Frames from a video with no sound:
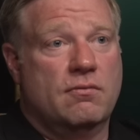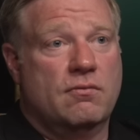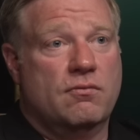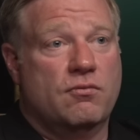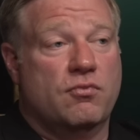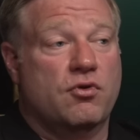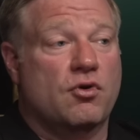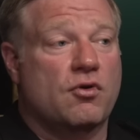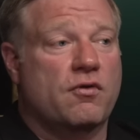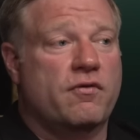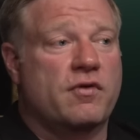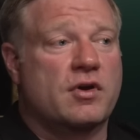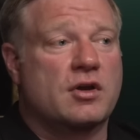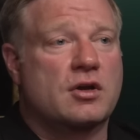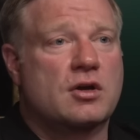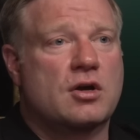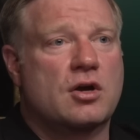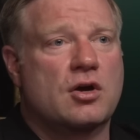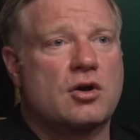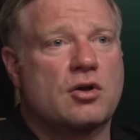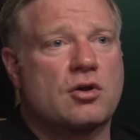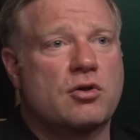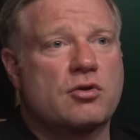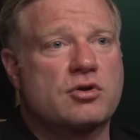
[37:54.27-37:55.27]
Prove it
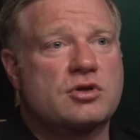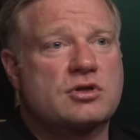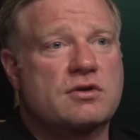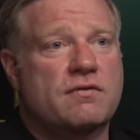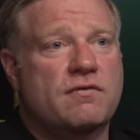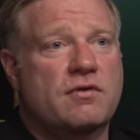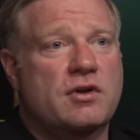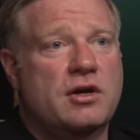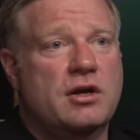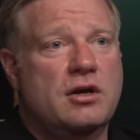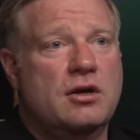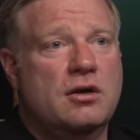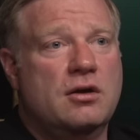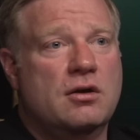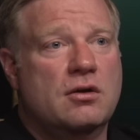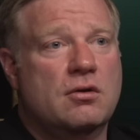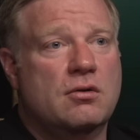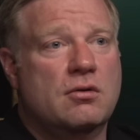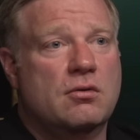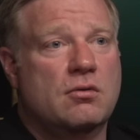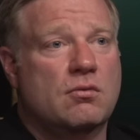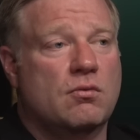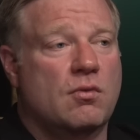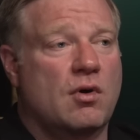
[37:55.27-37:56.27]
conclusively,
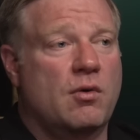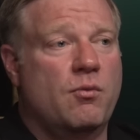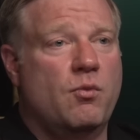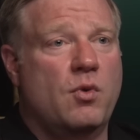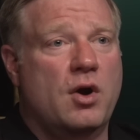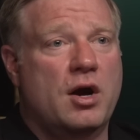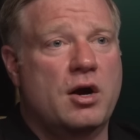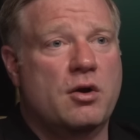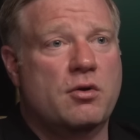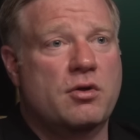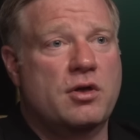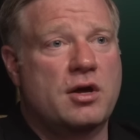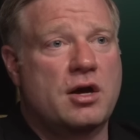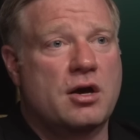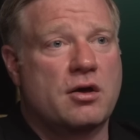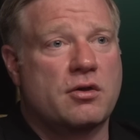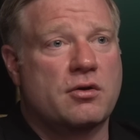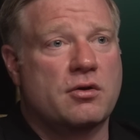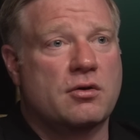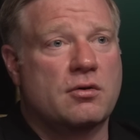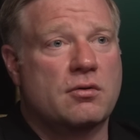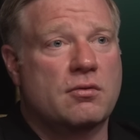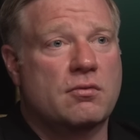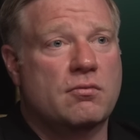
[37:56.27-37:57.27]
one way or the
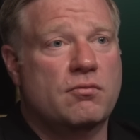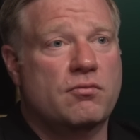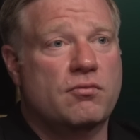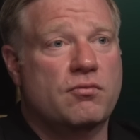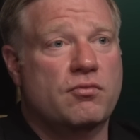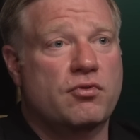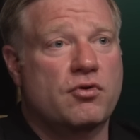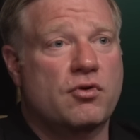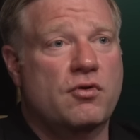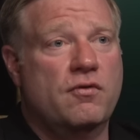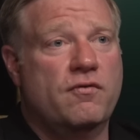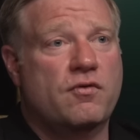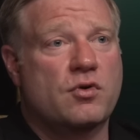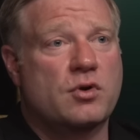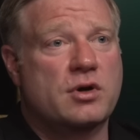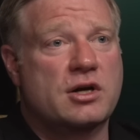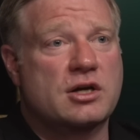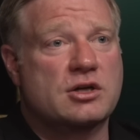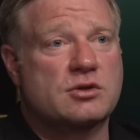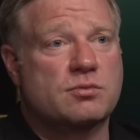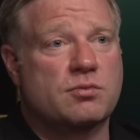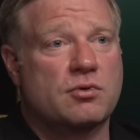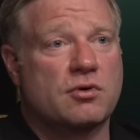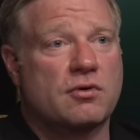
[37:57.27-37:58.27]
other. Prove or
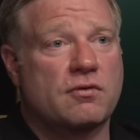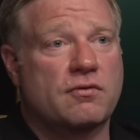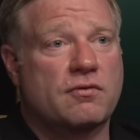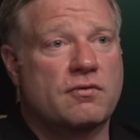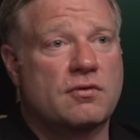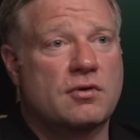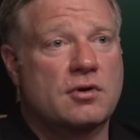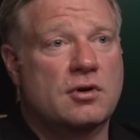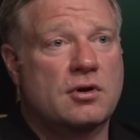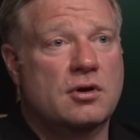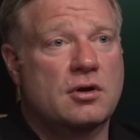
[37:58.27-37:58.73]
disprove.